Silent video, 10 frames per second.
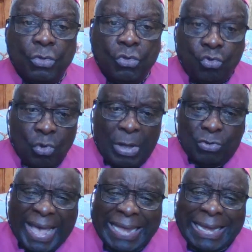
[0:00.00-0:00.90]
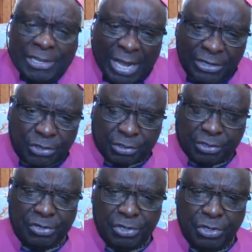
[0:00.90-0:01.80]
You are energetic.
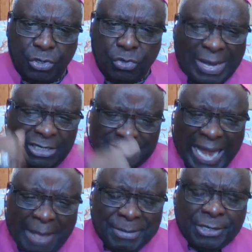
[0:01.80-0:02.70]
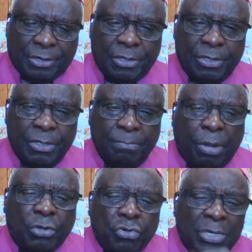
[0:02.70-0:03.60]
You are determined.
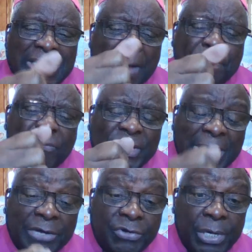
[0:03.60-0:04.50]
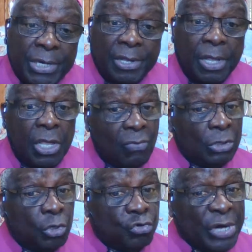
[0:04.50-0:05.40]
But you need that professional training. You
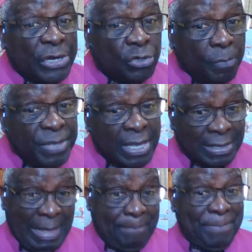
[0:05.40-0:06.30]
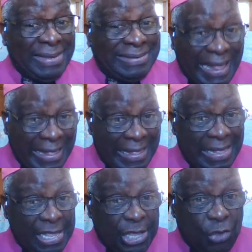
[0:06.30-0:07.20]
want to train to be a carpenter.
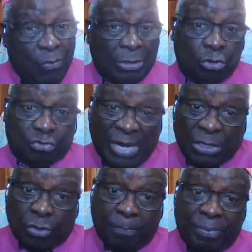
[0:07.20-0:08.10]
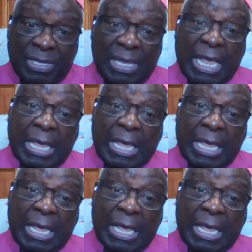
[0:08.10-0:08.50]
You want to train to be